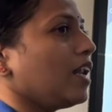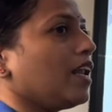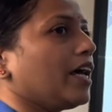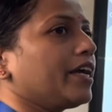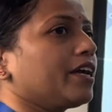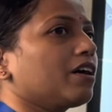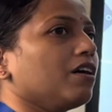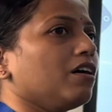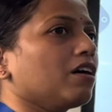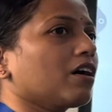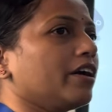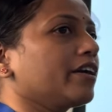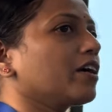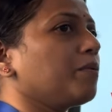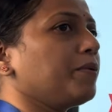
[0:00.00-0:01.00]
like
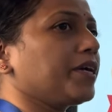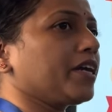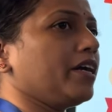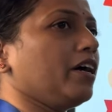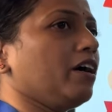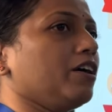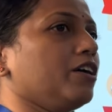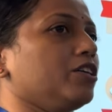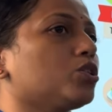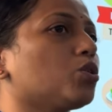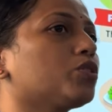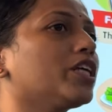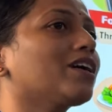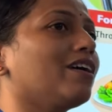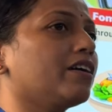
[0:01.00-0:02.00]
through
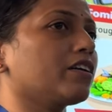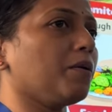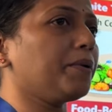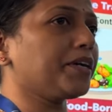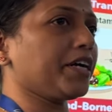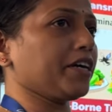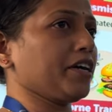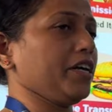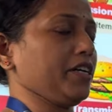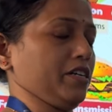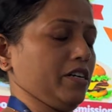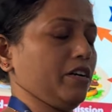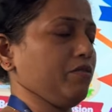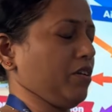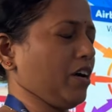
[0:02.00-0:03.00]
the
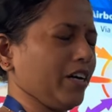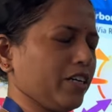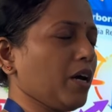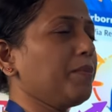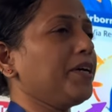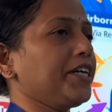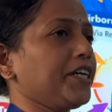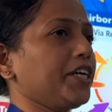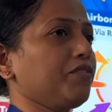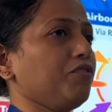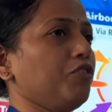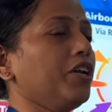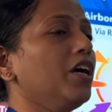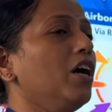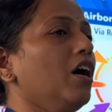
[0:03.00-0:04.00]
contaminated
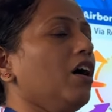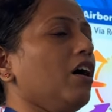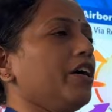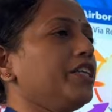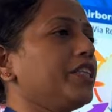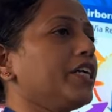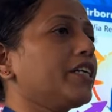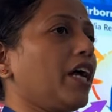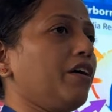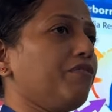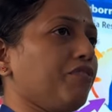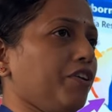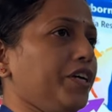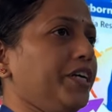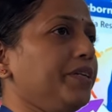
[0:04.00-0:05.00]
foods, in the
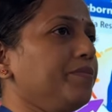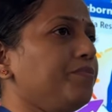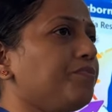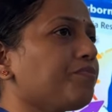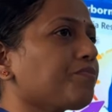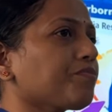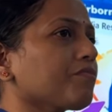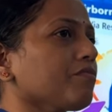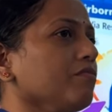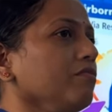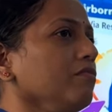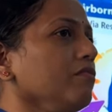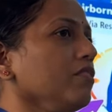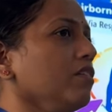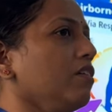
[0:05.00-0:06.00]
typhoid,
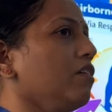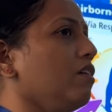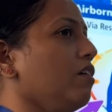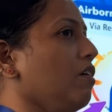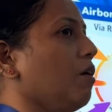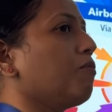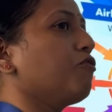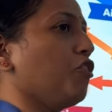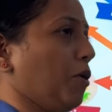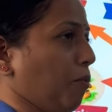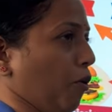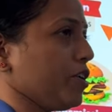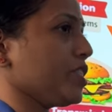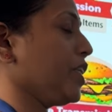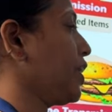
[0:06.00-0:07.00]
food
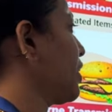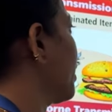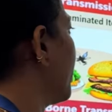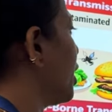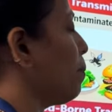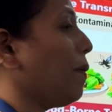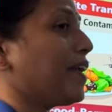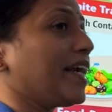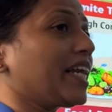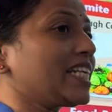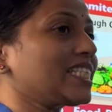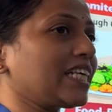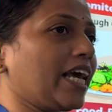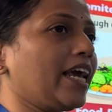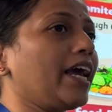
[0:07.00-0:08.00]
poisoning,
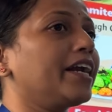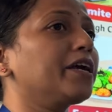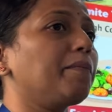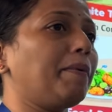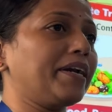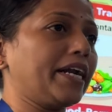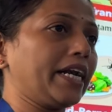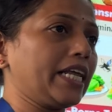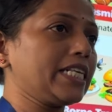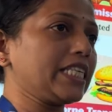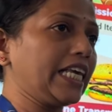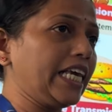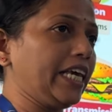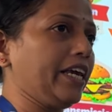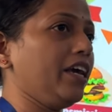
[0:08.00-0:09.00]
hepatitis A and hepatitis
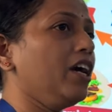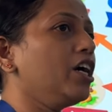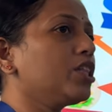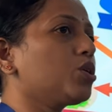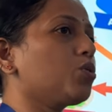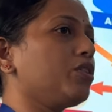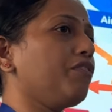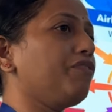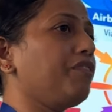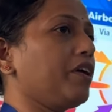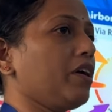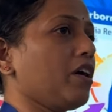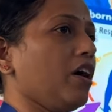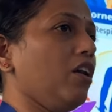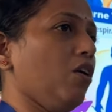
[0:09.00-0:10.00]
E through the
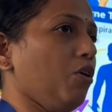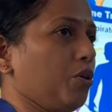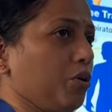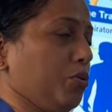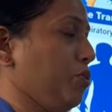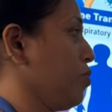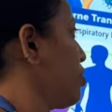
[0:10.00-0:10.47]
fecal or oral.